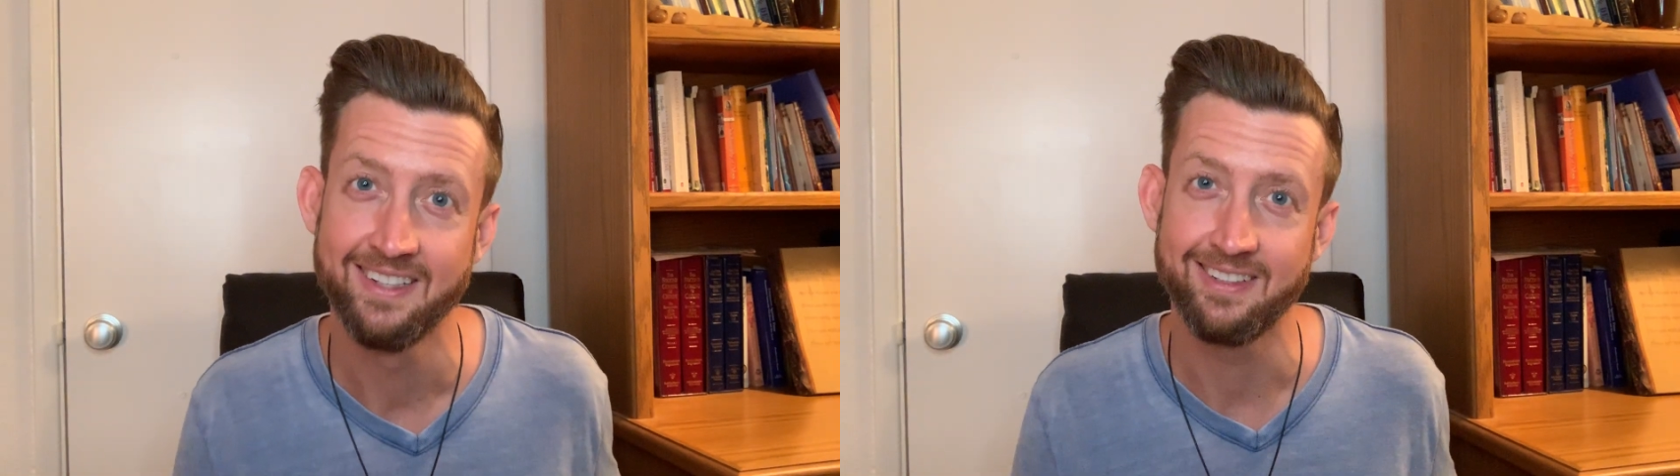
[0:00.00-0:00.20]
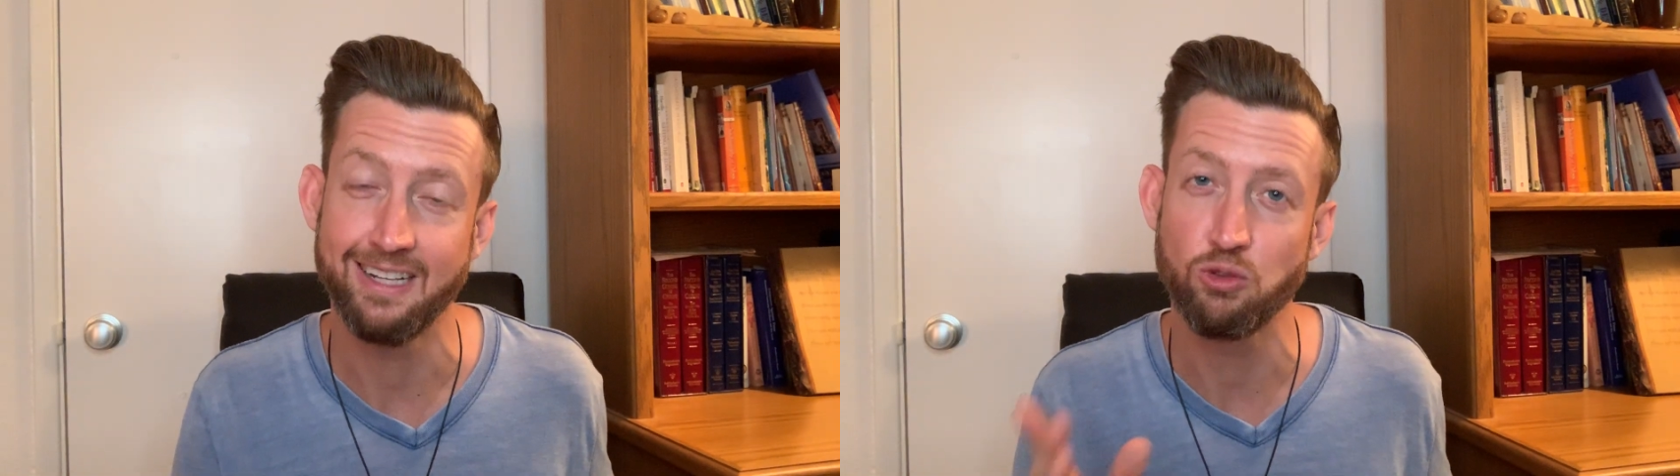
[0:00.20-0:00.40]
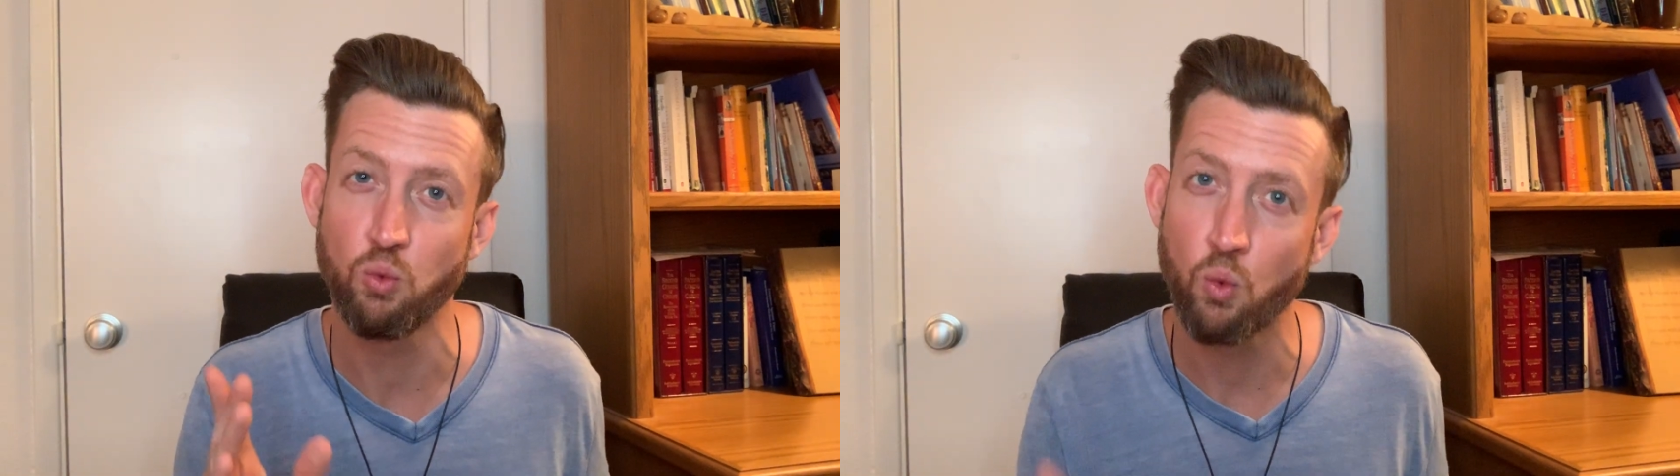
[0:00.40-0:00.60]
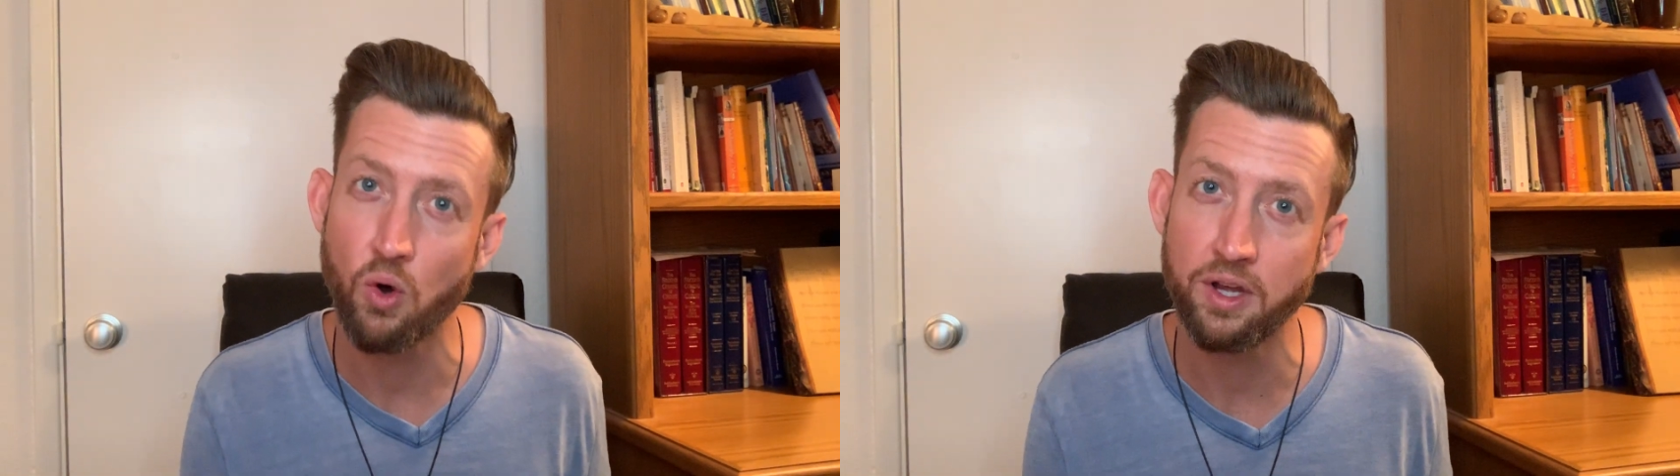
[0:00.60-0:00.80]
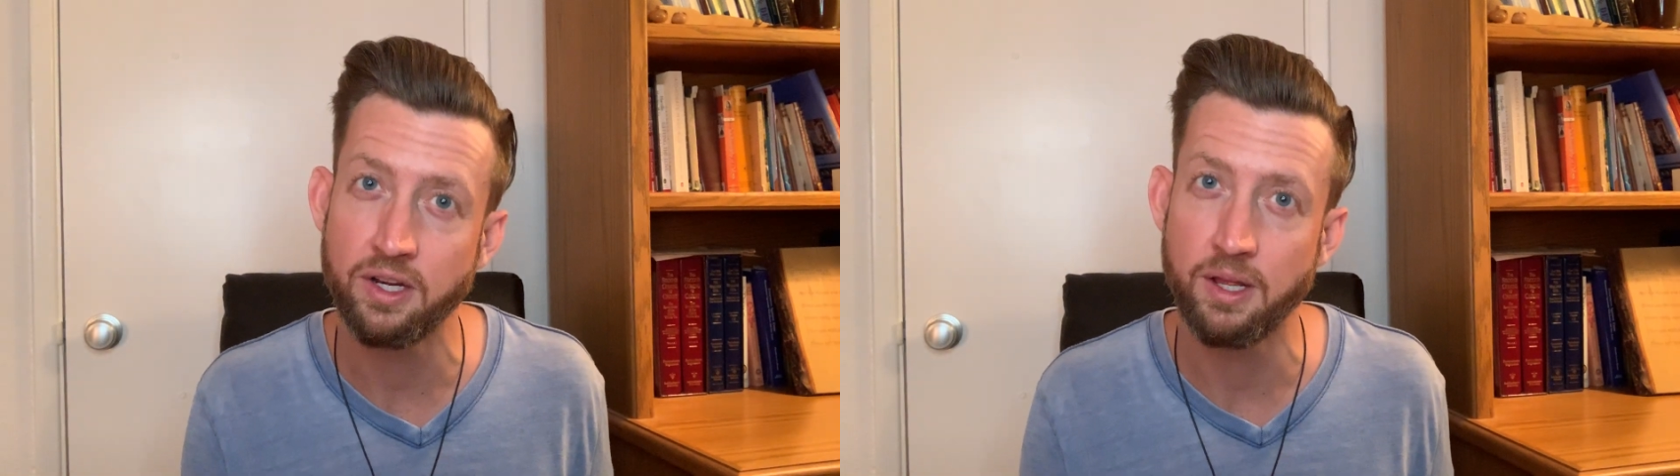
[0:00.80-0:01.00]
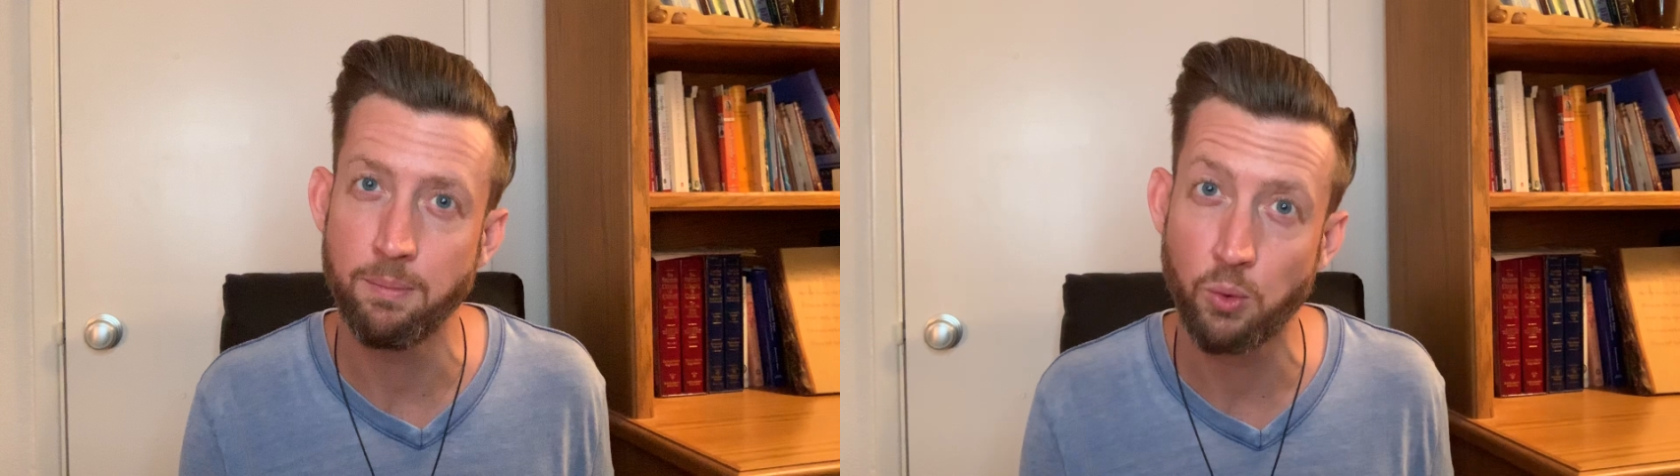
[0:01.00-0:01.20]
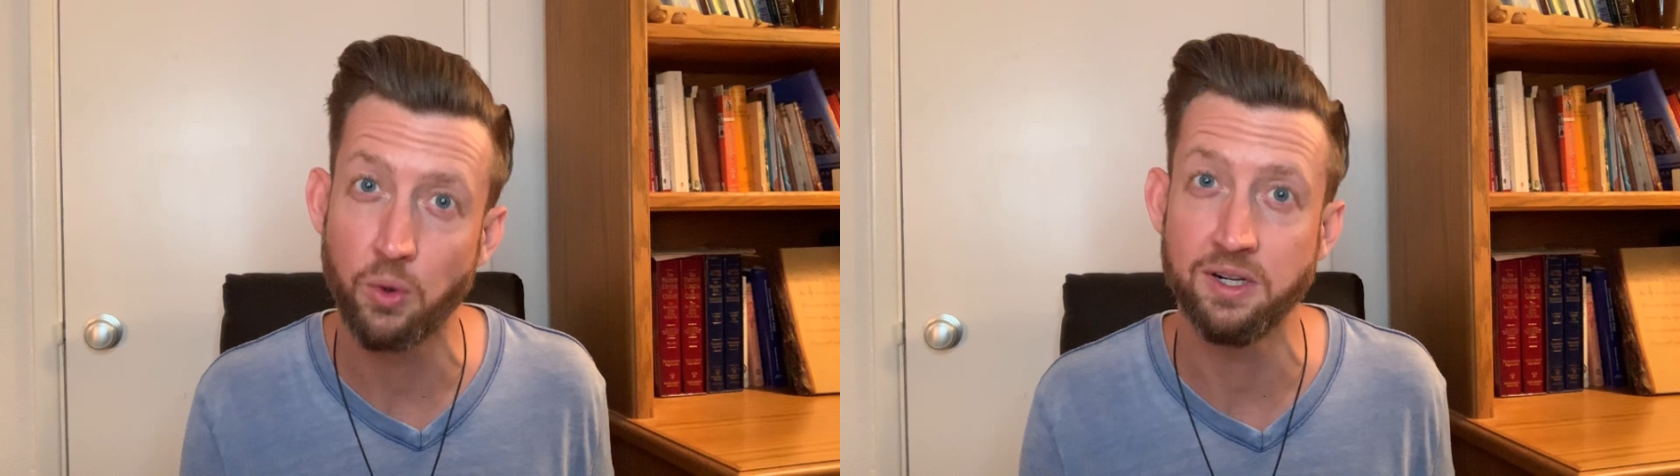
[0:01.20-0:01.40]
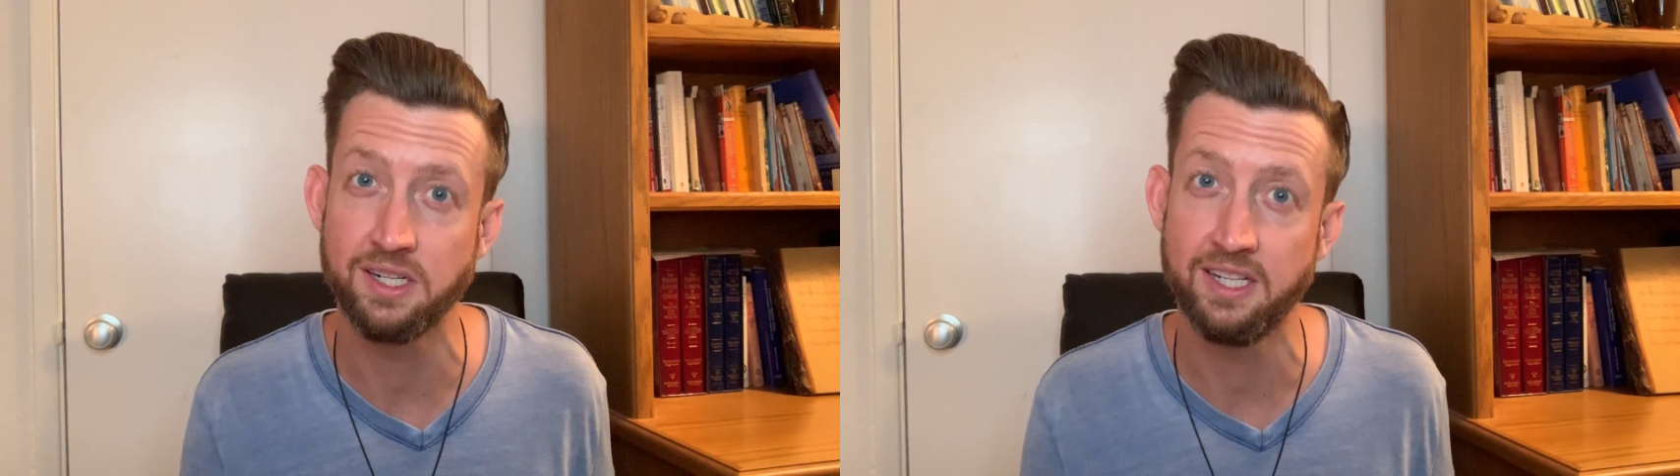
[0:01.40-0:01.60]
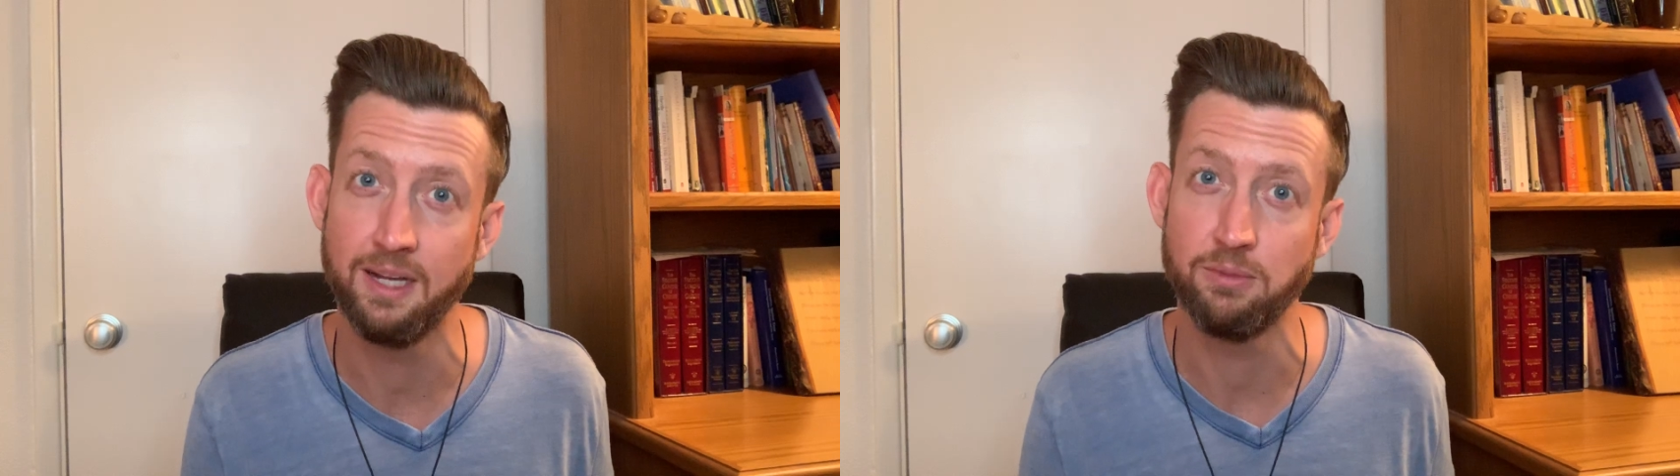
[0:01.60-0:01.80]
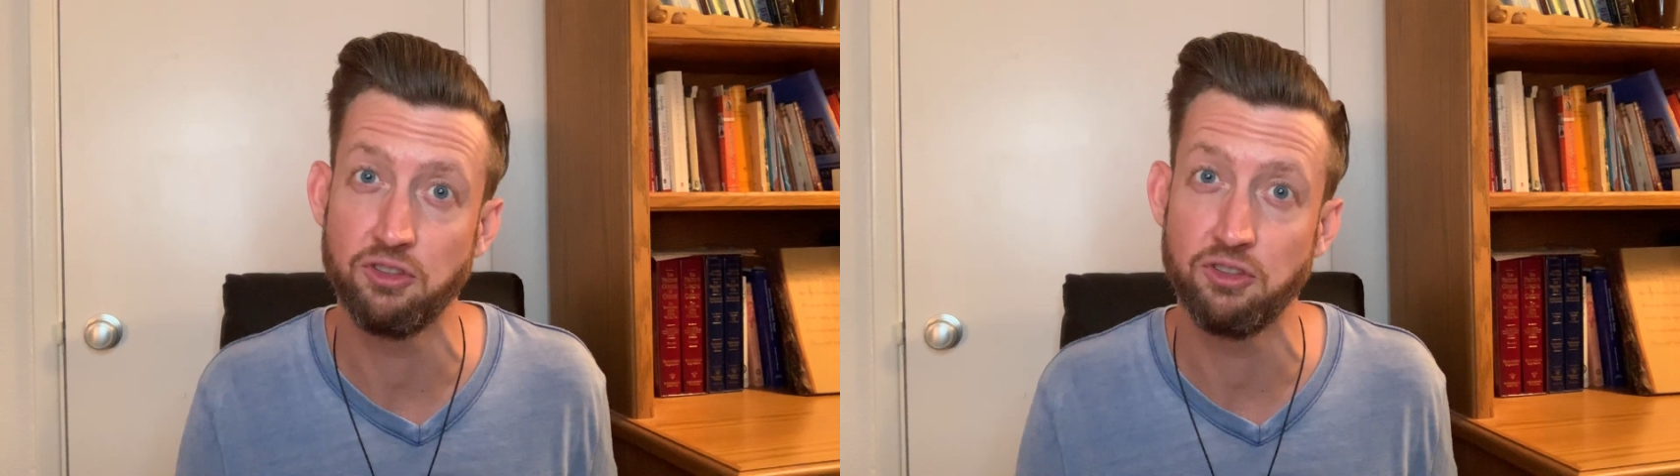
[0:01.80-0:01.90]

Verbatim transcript: So that's one important tip,